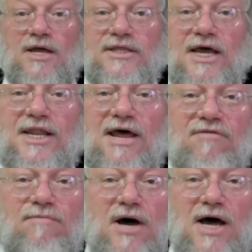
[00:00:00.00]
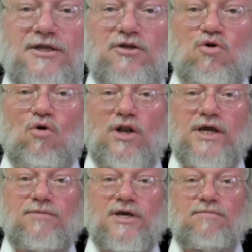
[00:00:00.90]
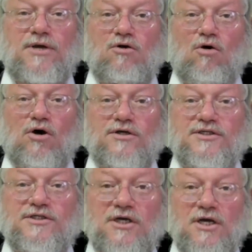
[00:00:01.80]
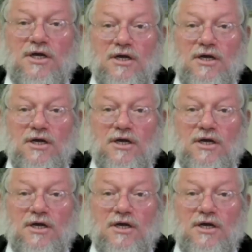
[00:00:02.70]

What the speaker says: They never bothered calling me because